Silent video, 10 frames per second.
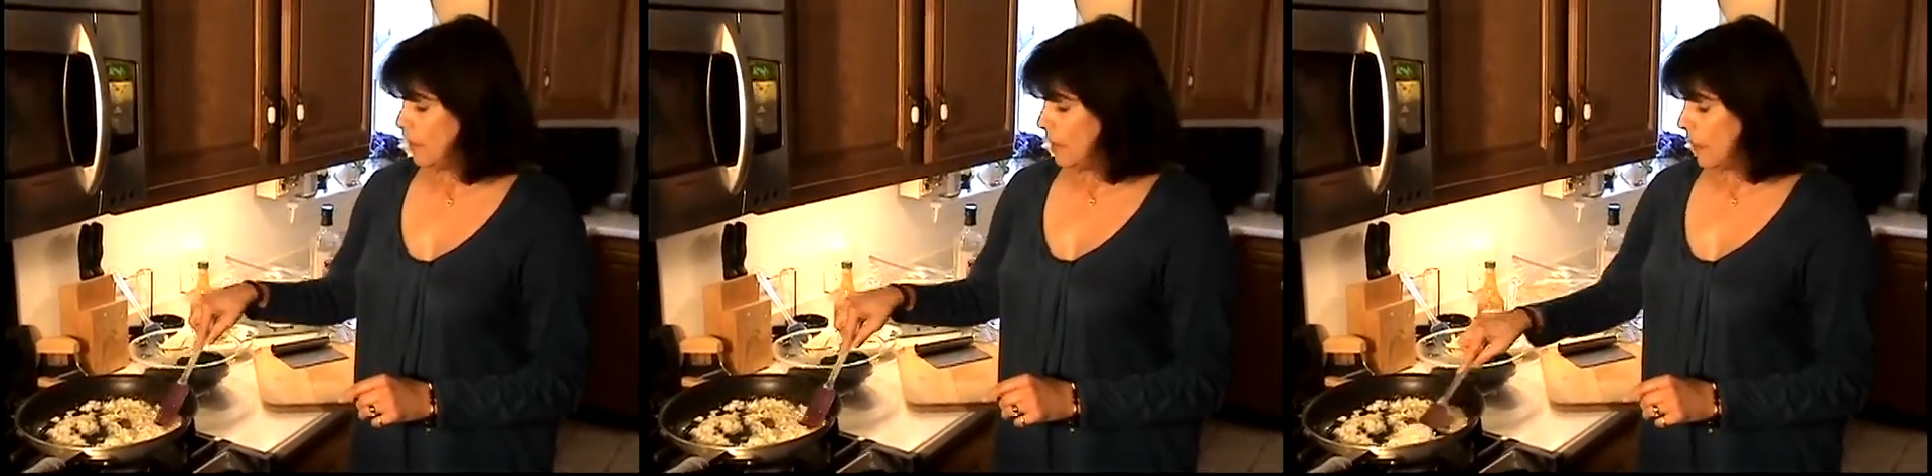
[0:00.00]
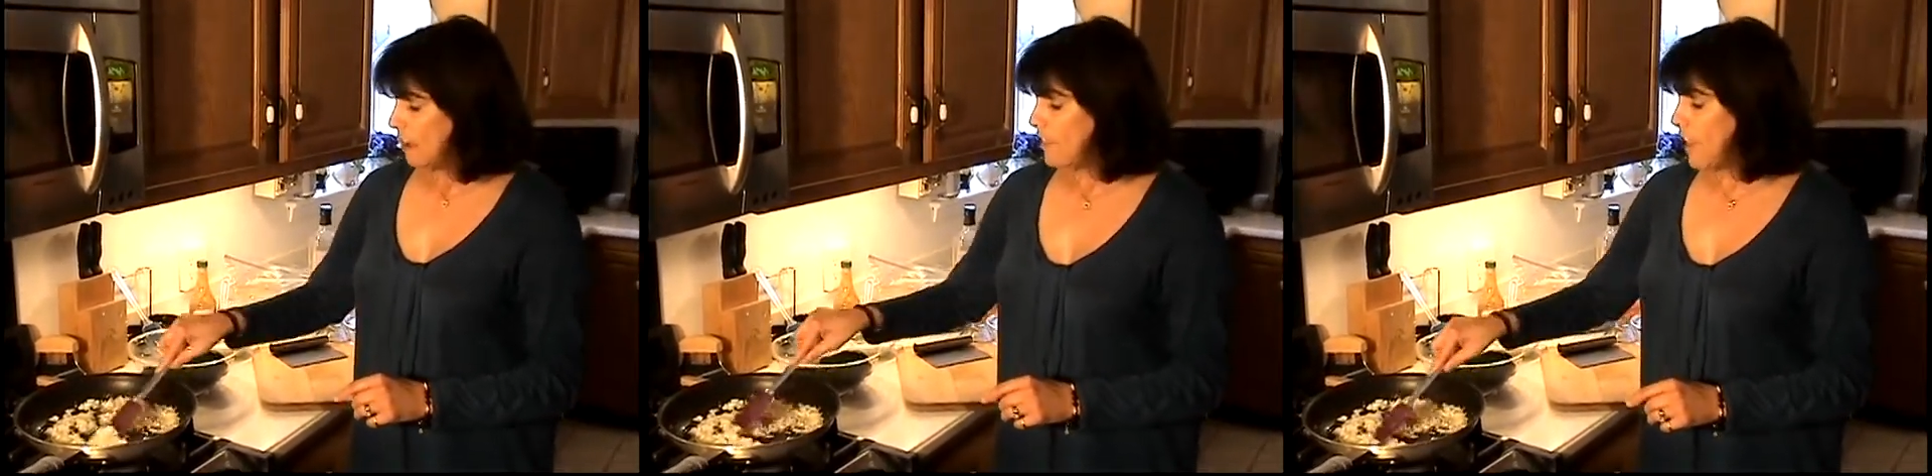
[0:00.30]

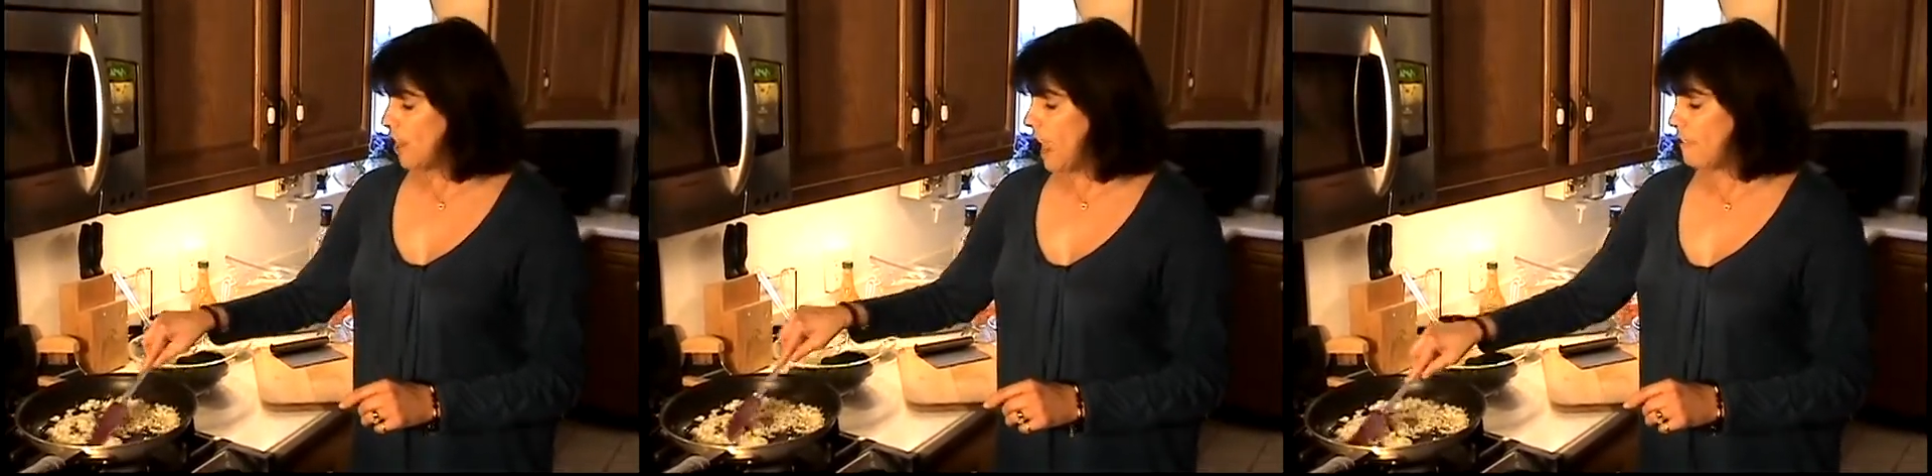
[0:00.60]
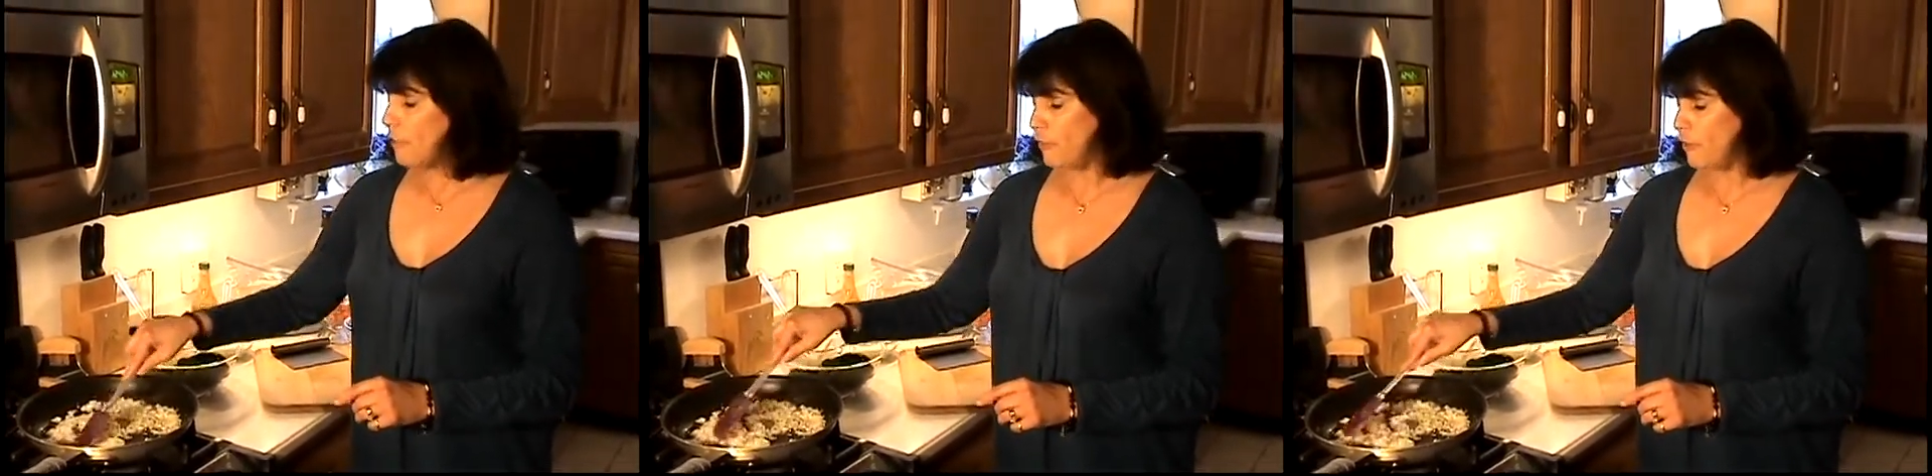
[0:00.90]
If they could have it
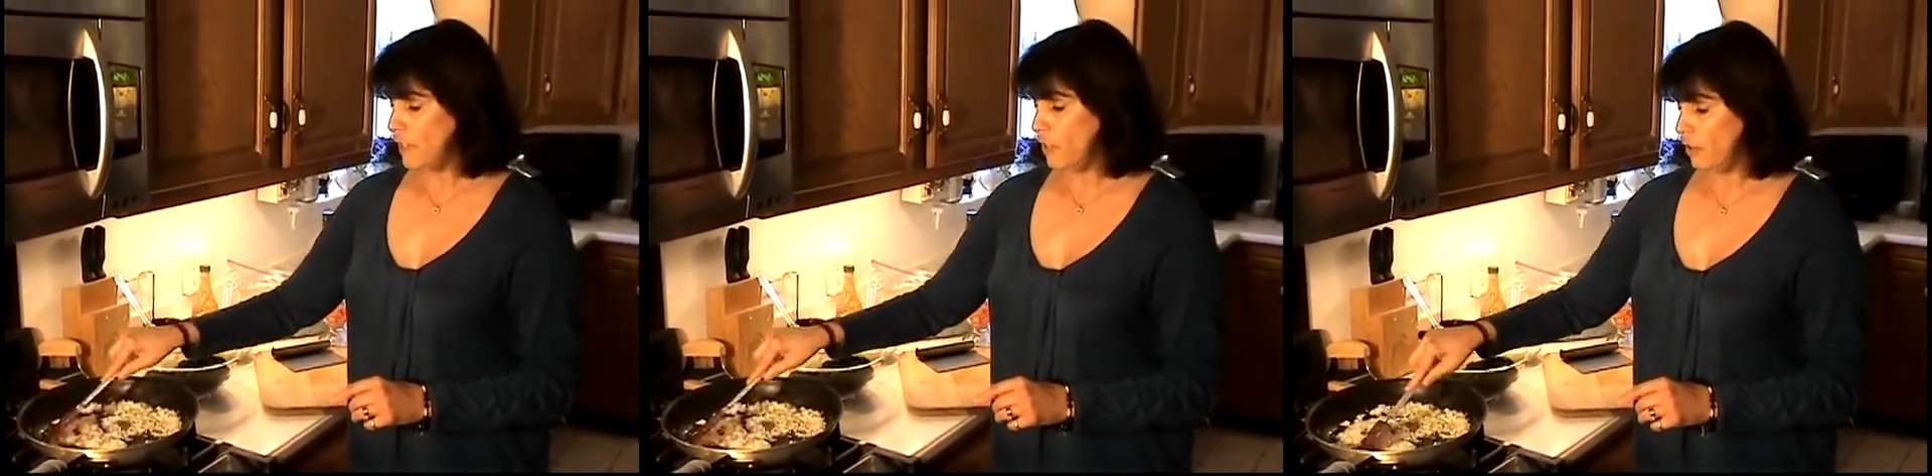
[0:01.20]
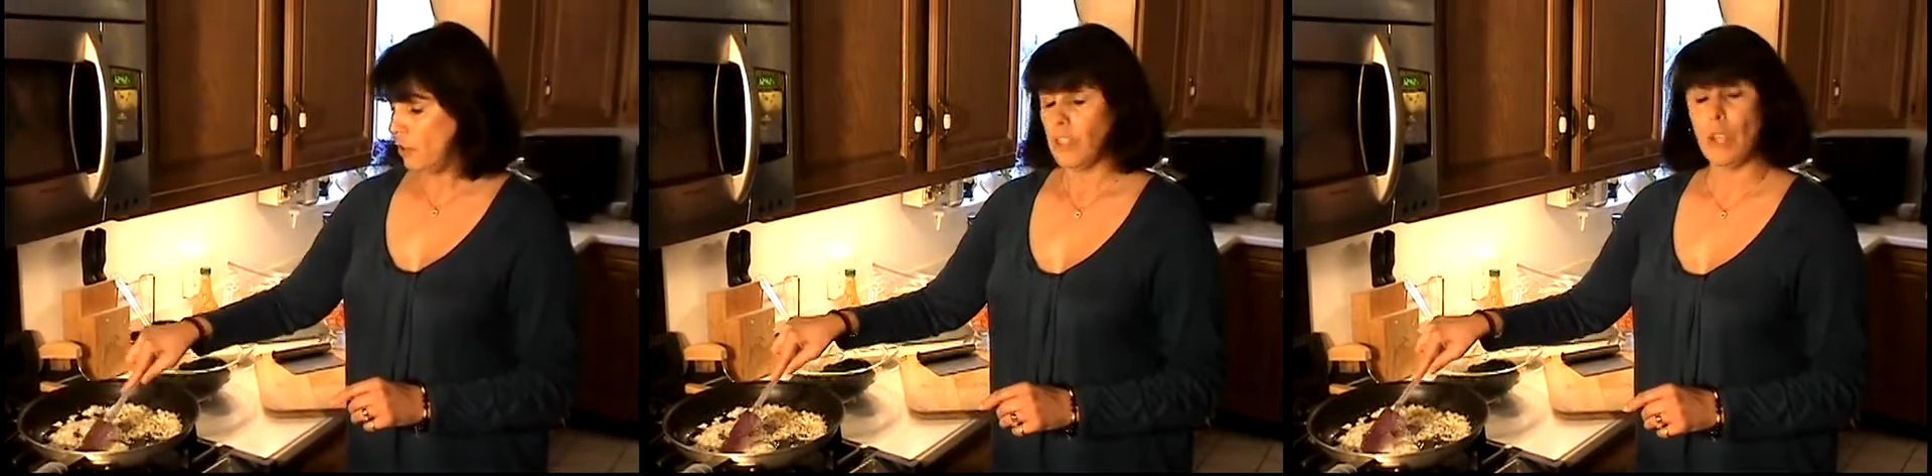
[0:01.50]
for dinner,
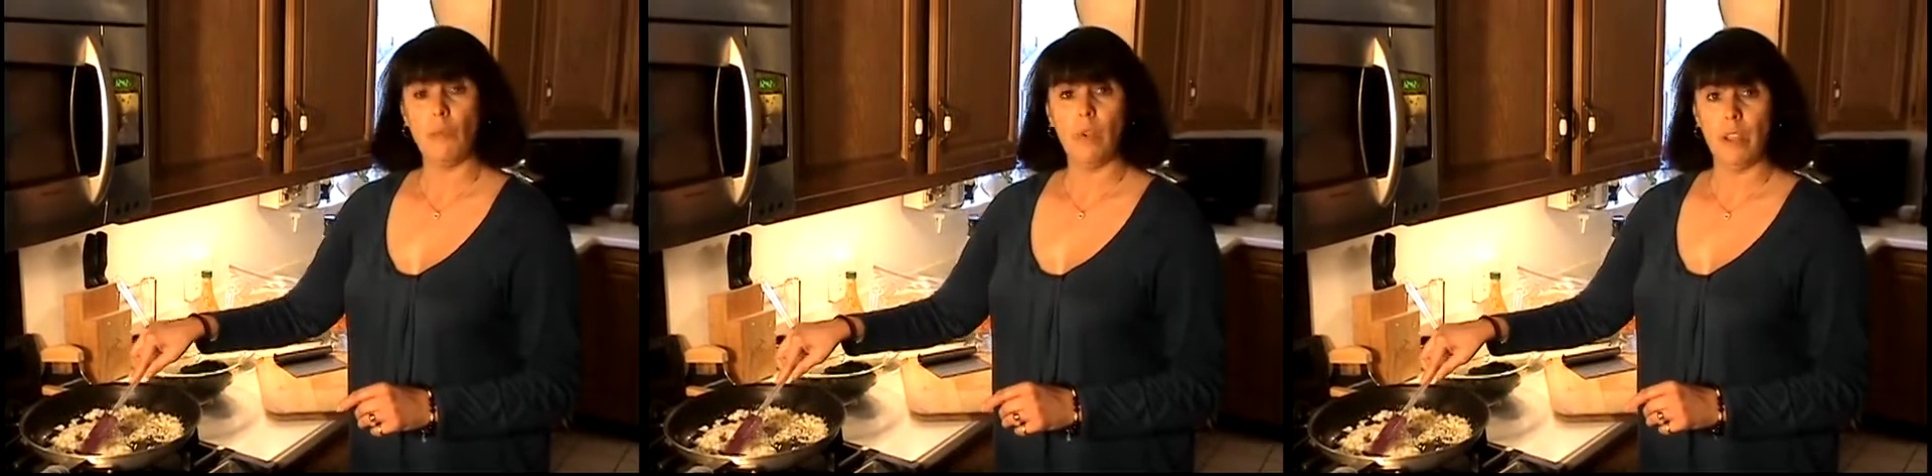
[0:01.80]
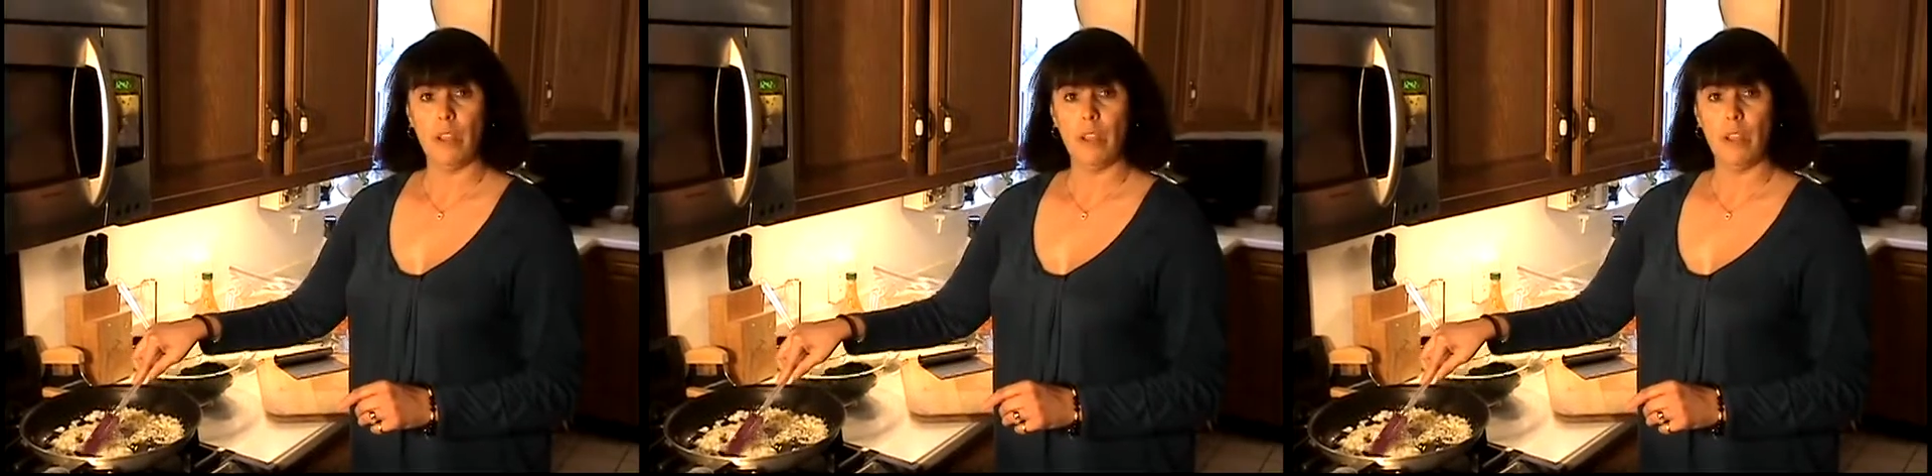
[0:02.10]
they would.